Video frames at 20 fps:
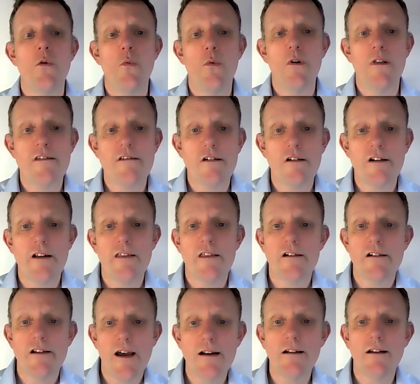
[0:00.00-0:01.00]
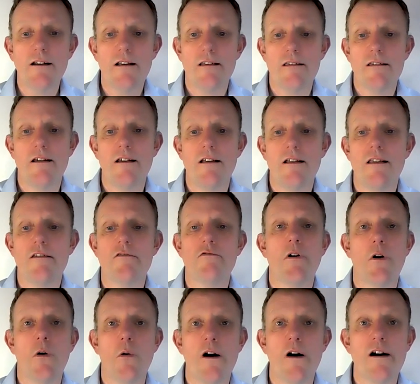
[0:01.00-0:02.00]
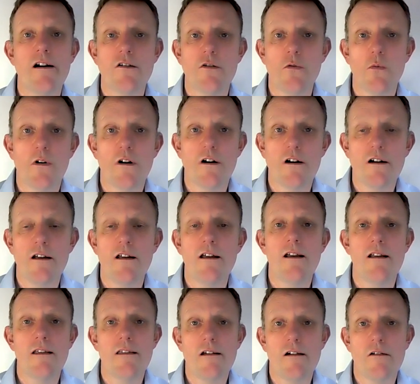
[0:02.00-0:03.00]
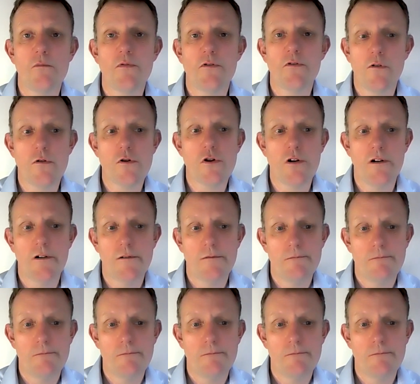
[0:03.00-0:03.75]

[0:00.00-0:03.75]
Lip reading: will study the technical skills required to work in sound production.